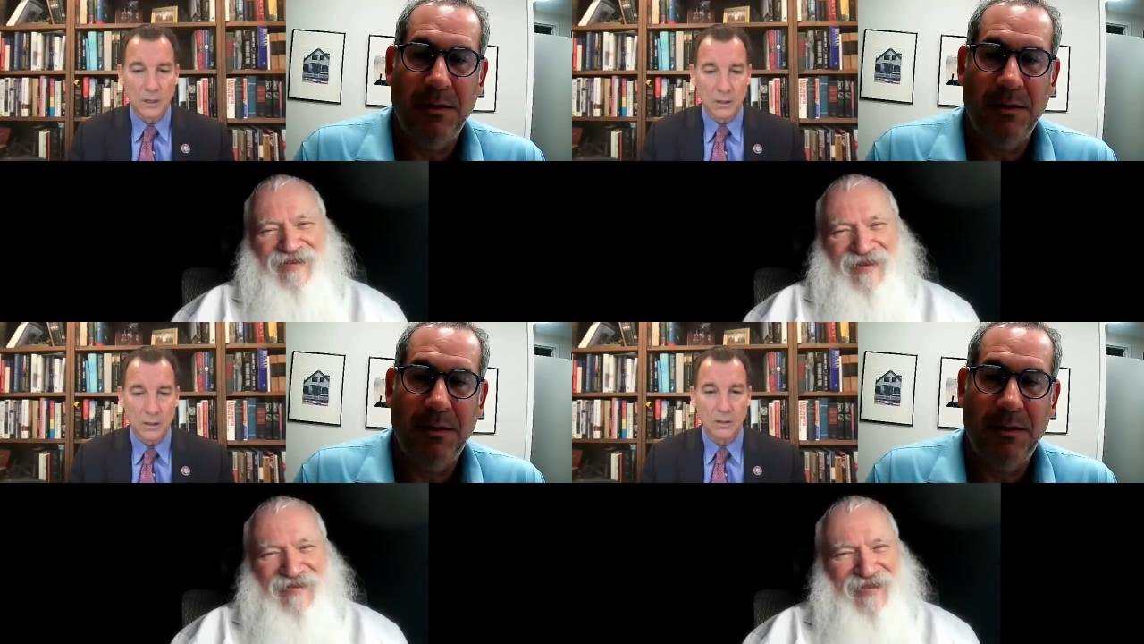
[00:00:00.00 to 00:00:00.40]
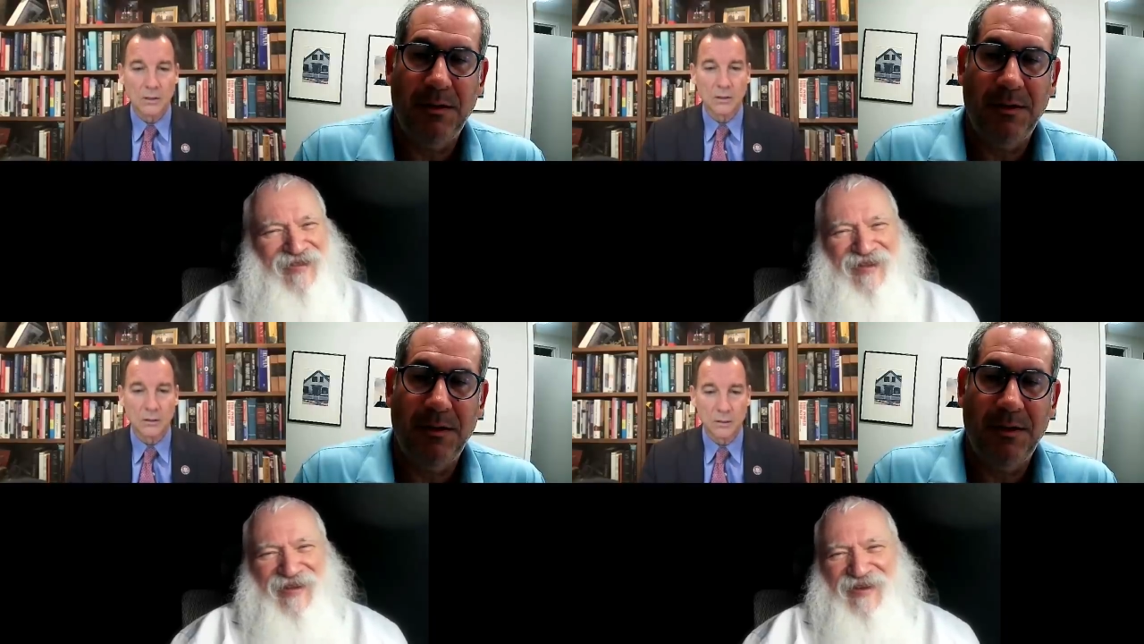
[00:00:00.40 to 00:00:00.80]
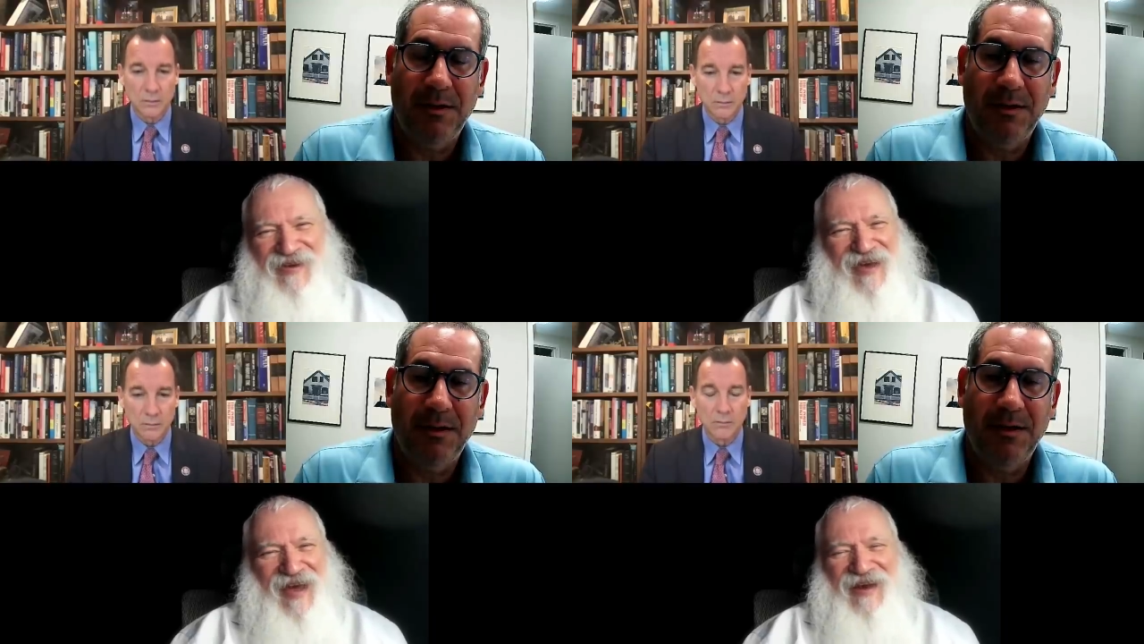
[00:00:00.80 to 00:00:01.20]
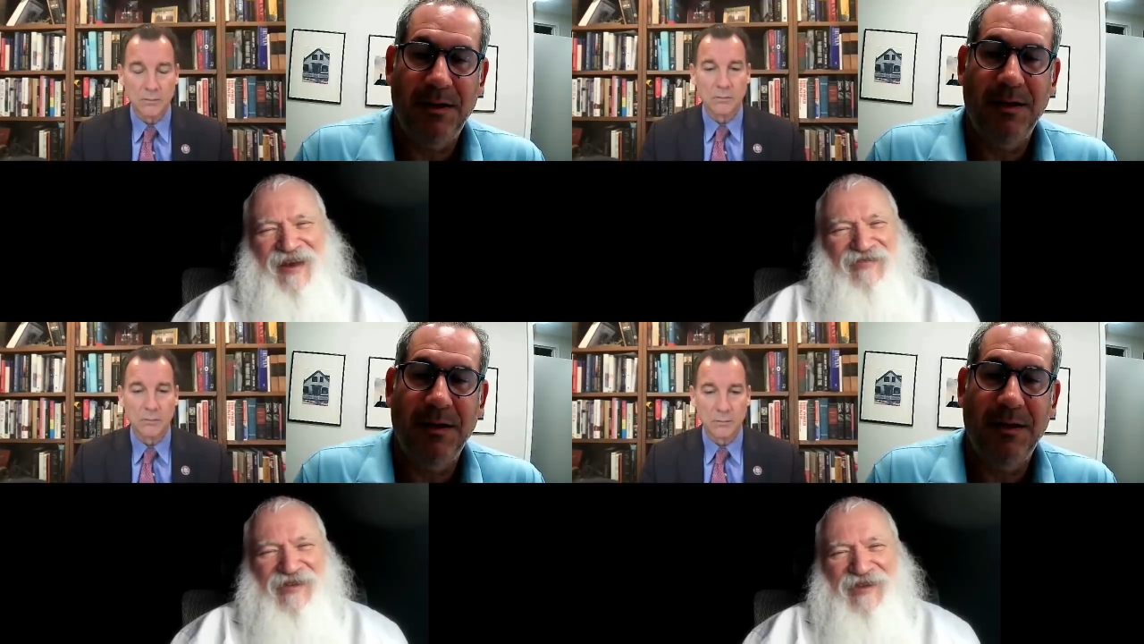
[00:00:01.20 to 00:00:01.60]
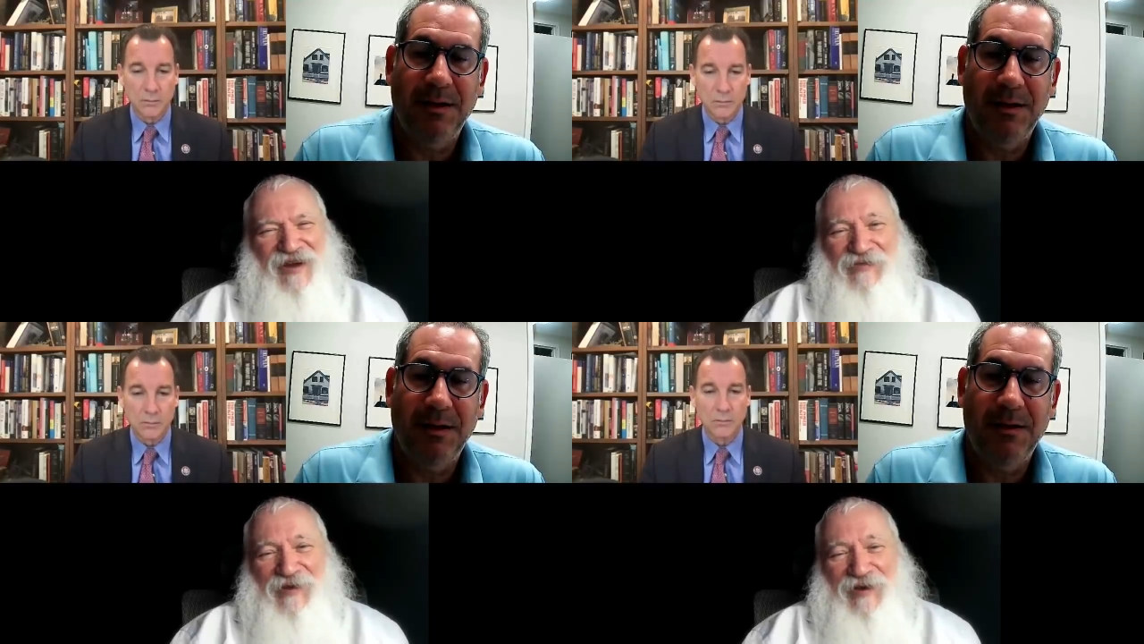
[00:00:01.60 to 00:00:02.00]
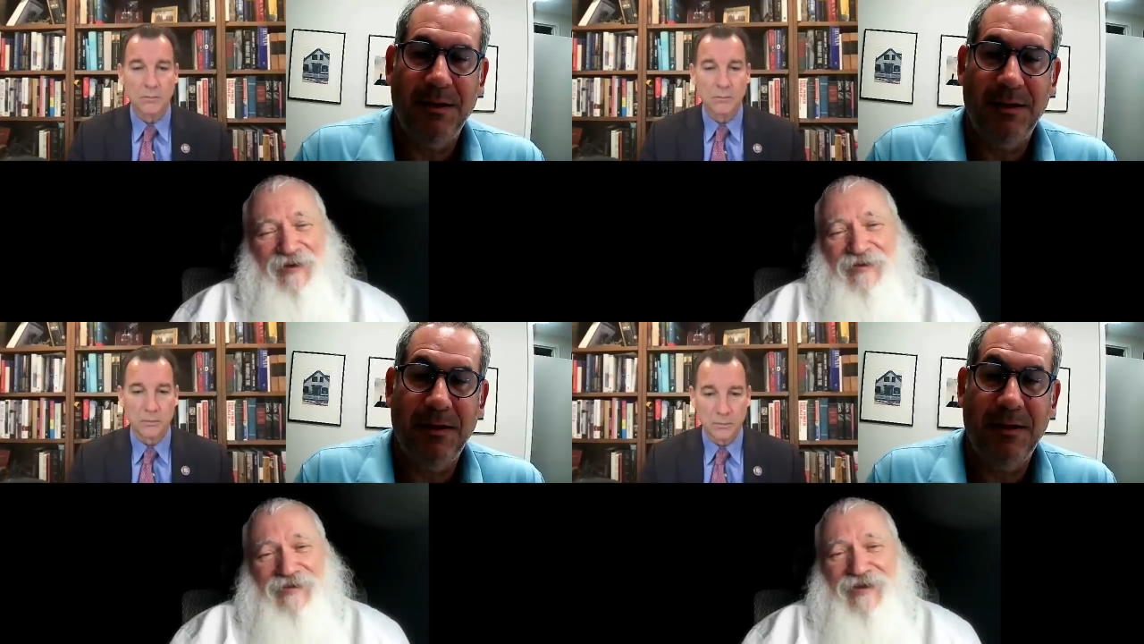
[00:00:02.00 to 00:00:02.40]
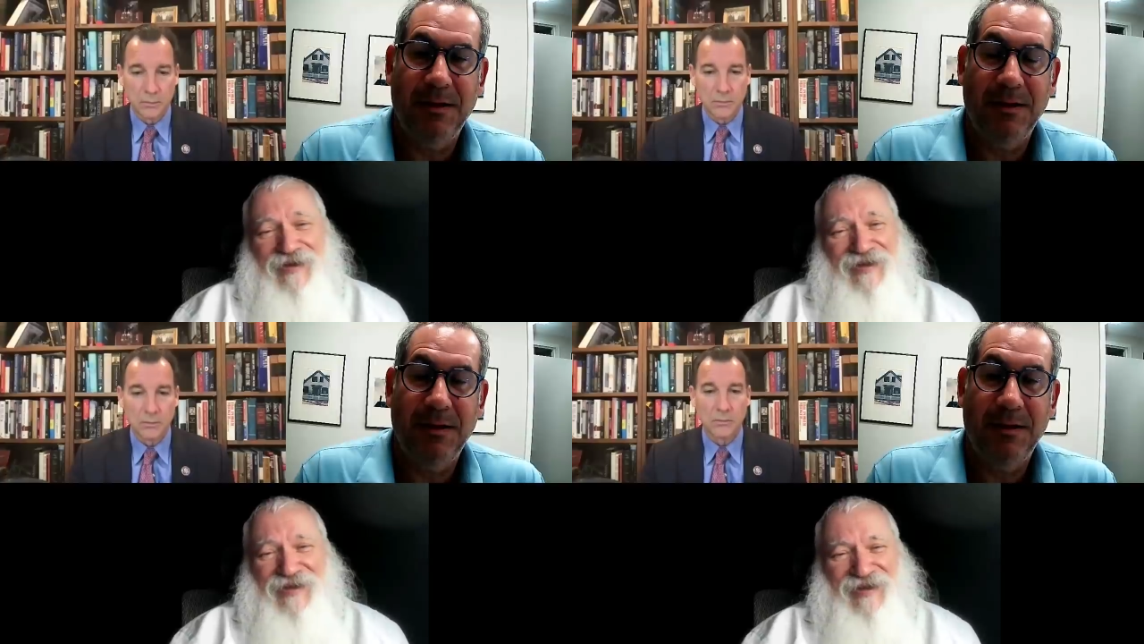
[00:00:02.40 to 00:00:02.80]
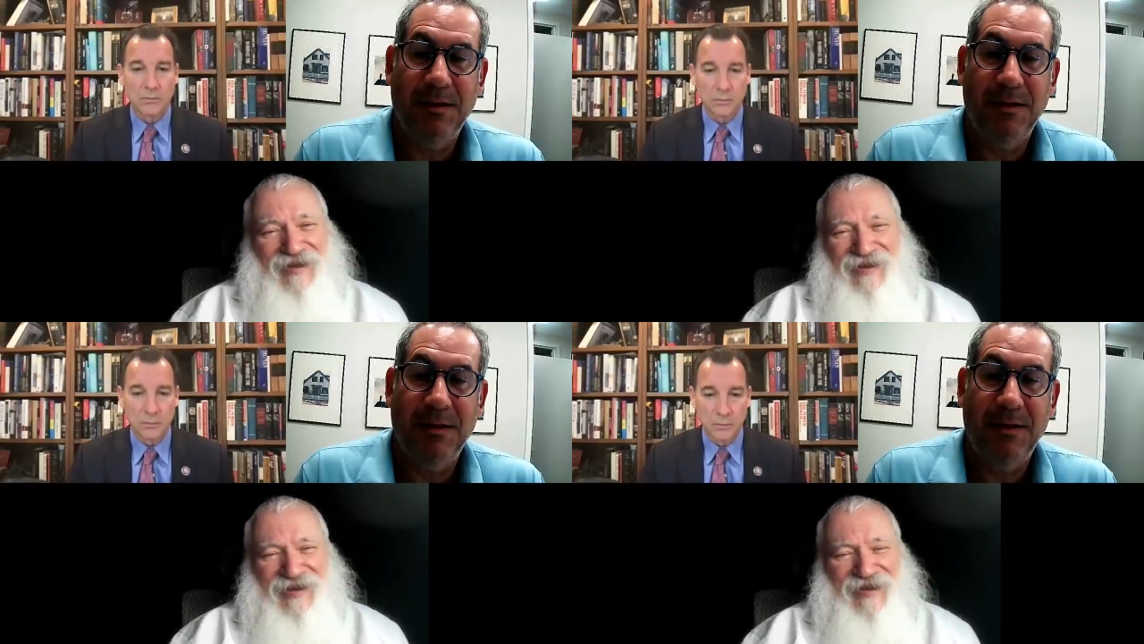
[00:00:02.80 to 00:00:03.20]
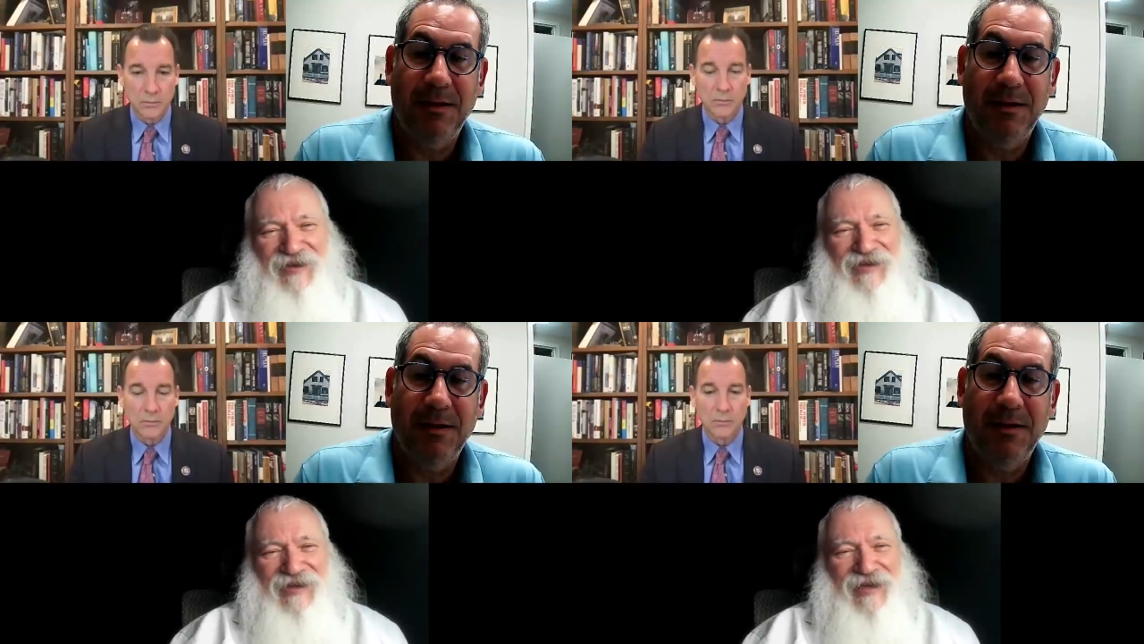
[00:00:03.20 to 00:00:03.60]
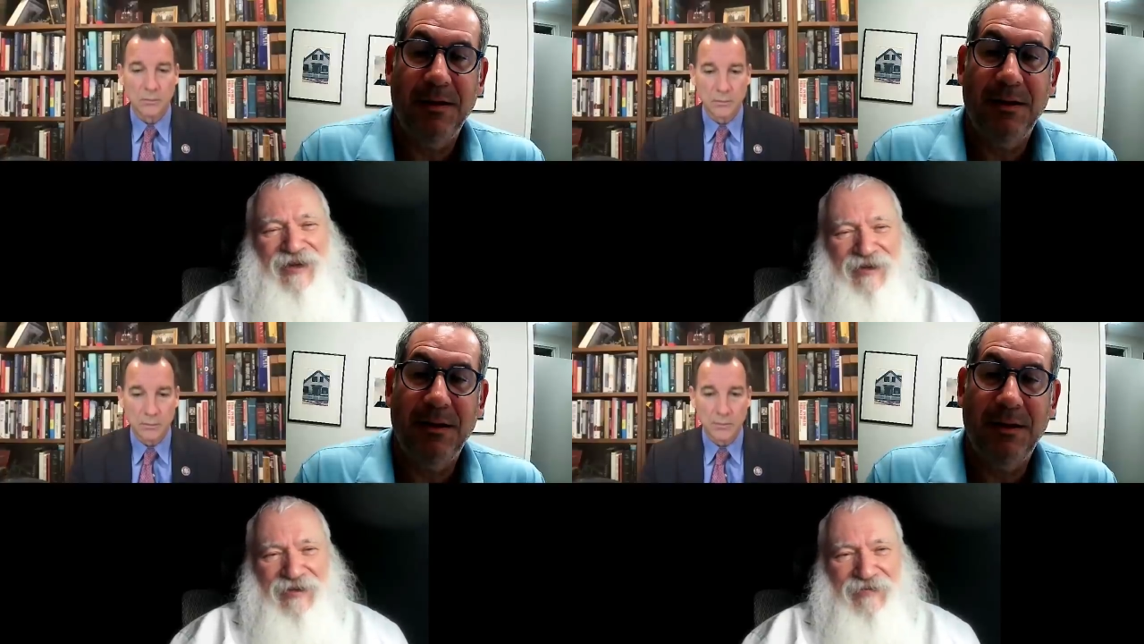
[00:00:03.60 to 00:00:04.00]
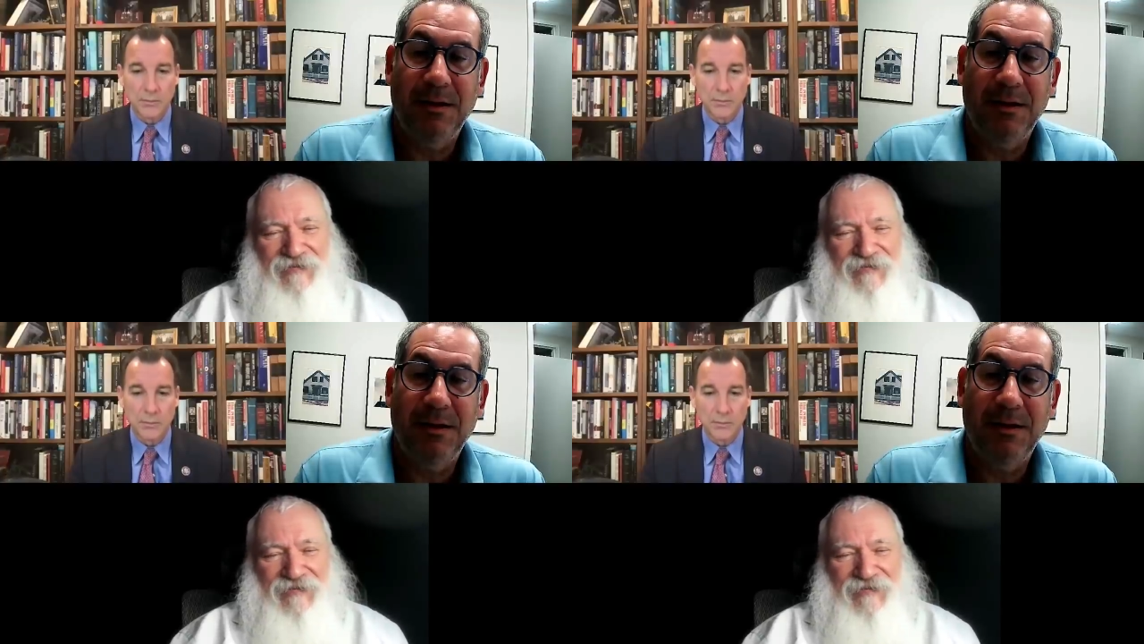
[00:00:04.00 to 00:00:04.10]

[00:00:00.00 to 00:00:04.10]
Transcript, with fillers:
Speaker 1: you, you can't have enough because you never needed it.